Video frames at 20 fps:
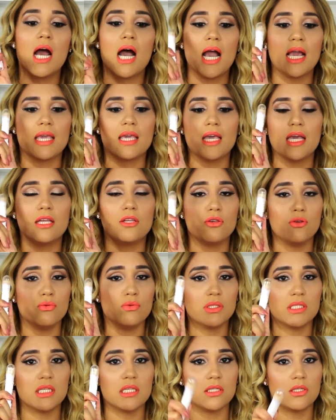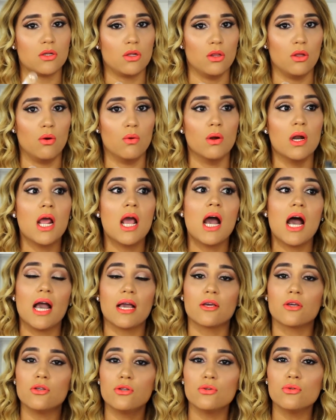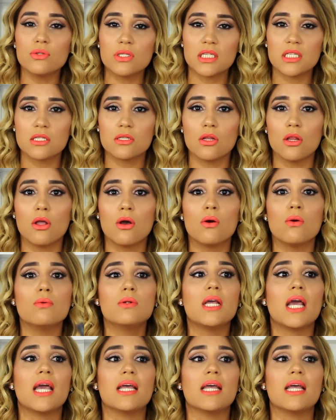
I can't use this alone. I can use this alone